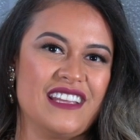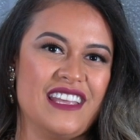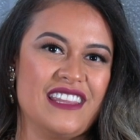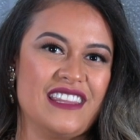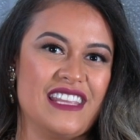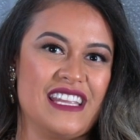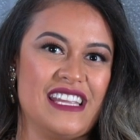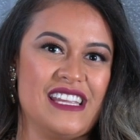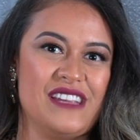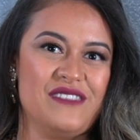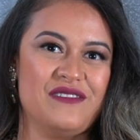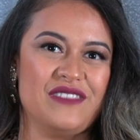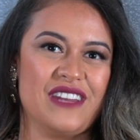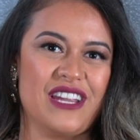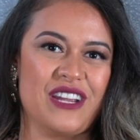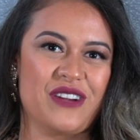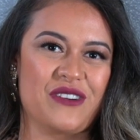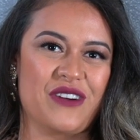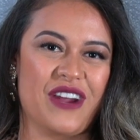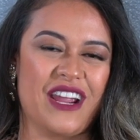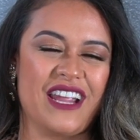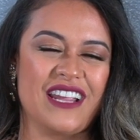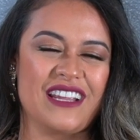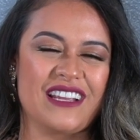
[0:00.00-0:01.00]
in the evening,
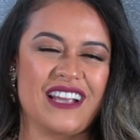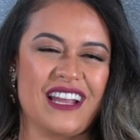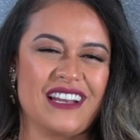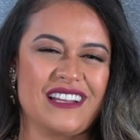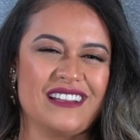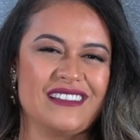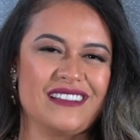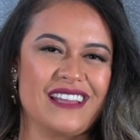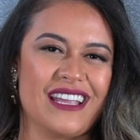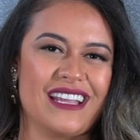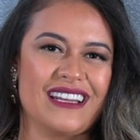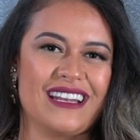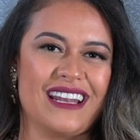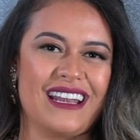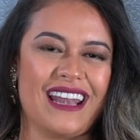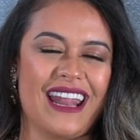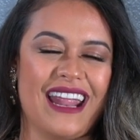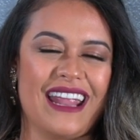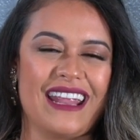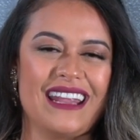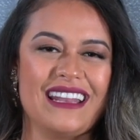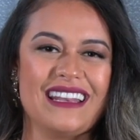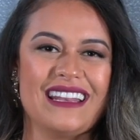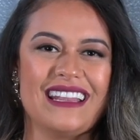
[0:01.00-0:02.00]
right? Kind of late at
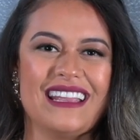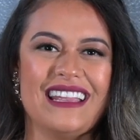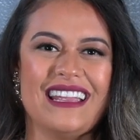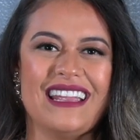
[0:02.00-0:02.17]
night.